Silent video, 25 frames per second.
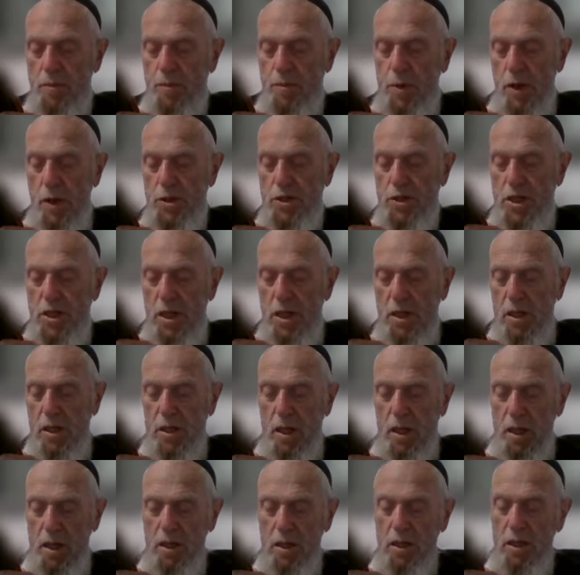Roger
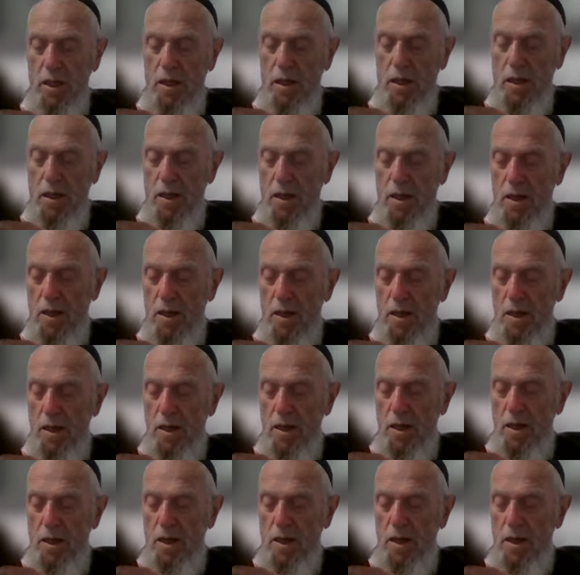Terry.
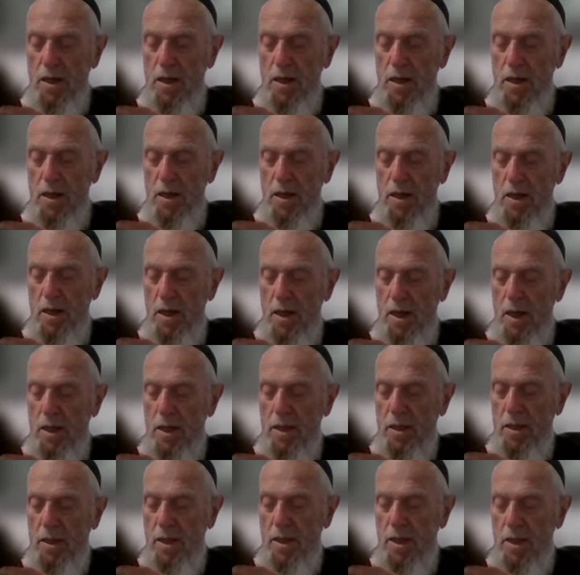
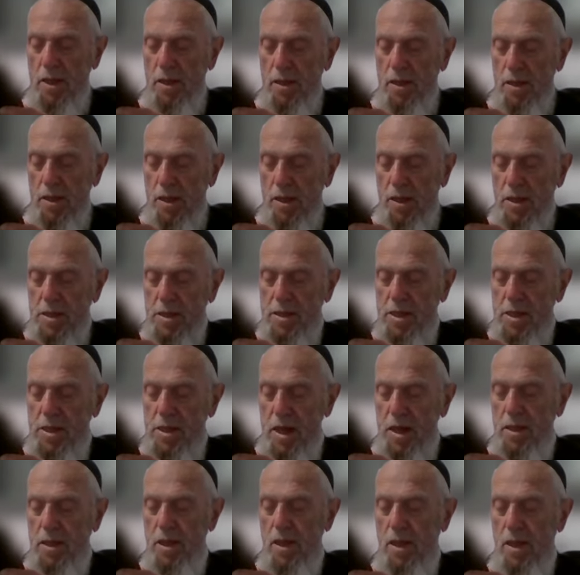And
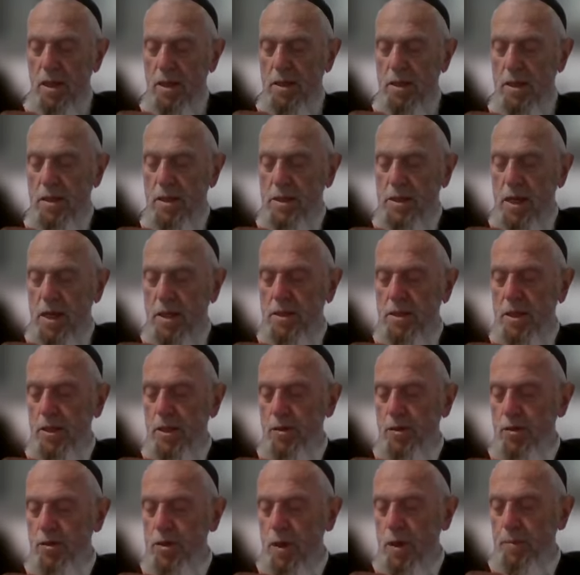descend, descend
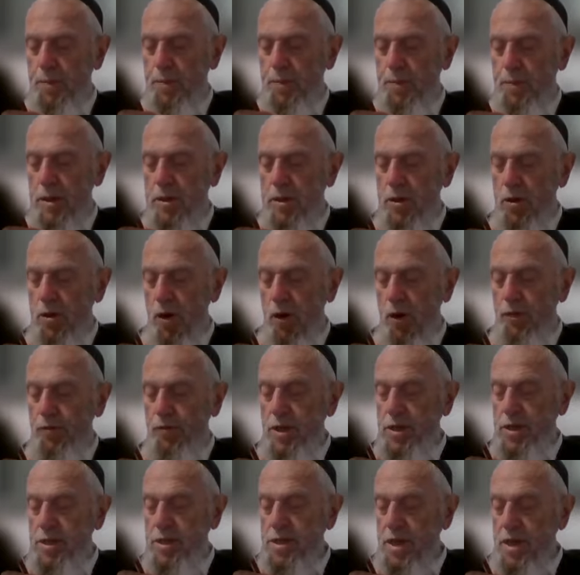into the pit of
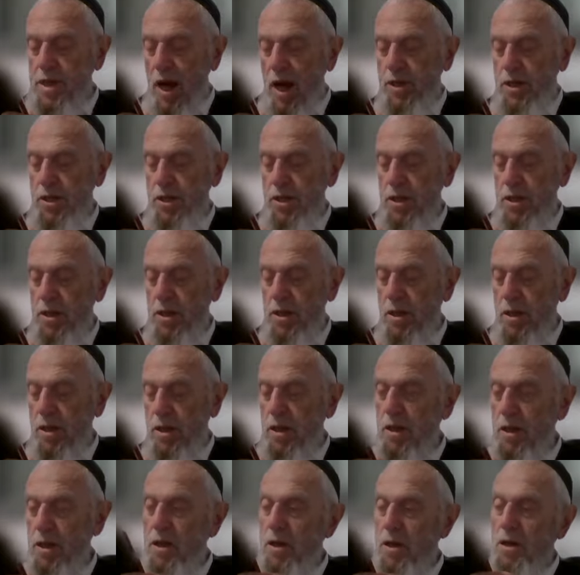destruction.
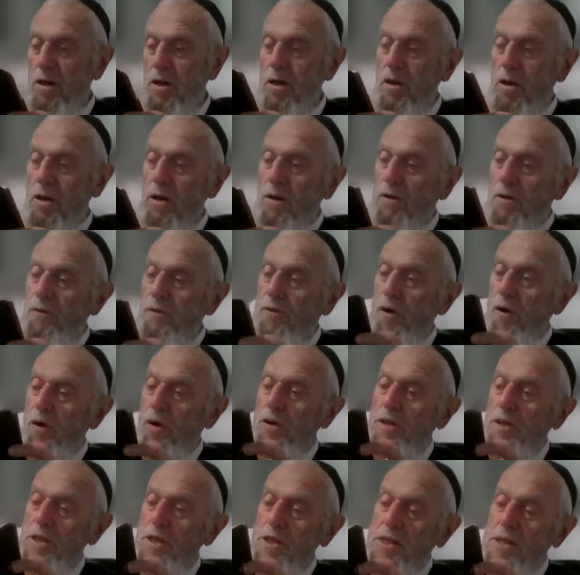
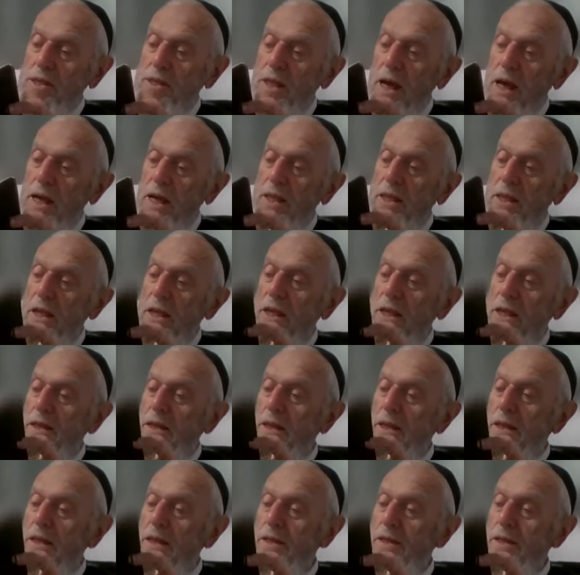For it is stated,